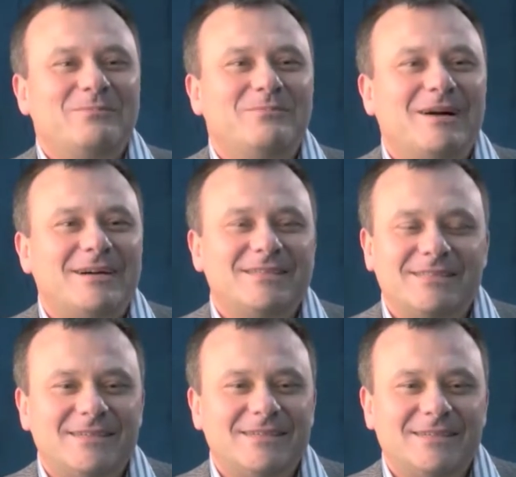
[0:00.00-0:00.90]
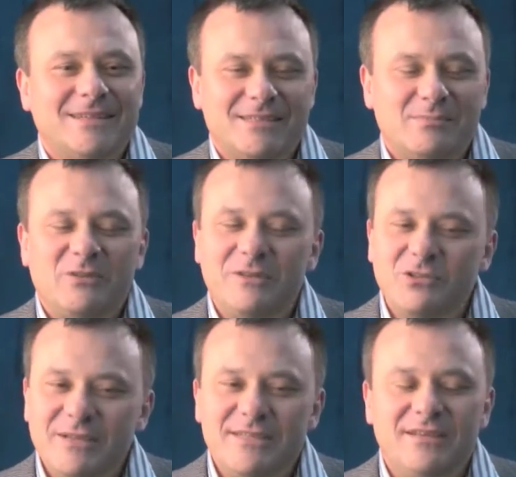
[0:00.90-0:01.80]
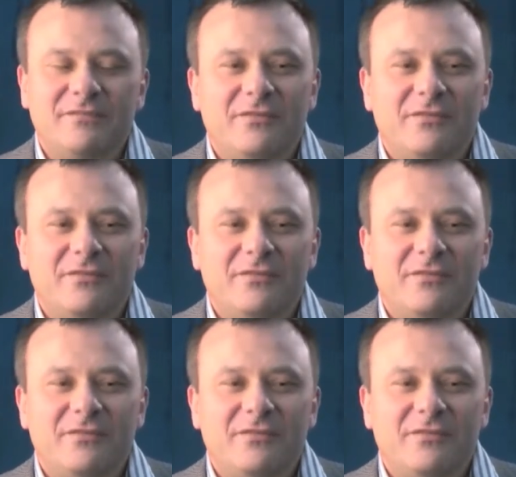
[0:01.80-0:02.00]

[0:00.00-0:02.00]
But yes, between 20 and